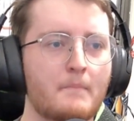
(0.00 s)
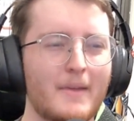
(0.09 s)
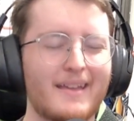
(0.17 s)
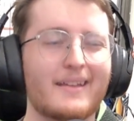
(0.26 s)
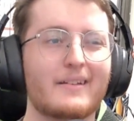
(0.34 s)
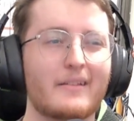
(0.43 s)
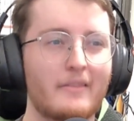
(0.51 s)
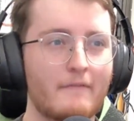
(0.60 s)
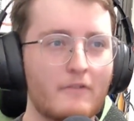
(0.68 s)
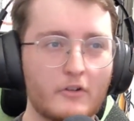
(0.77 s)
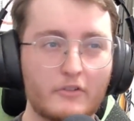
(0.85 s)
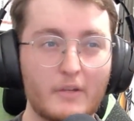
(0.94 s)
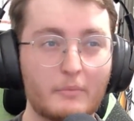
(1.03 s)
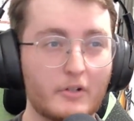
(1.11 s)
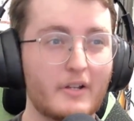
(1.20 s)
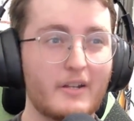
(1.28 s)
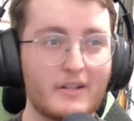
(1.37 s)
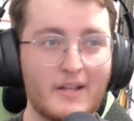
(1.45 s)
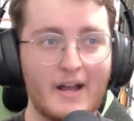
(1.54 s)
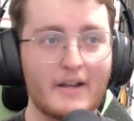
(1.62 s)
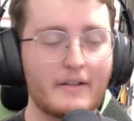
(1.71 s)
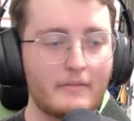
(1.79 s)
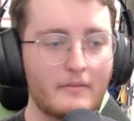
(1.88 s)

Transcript: and the first steps are going to kind of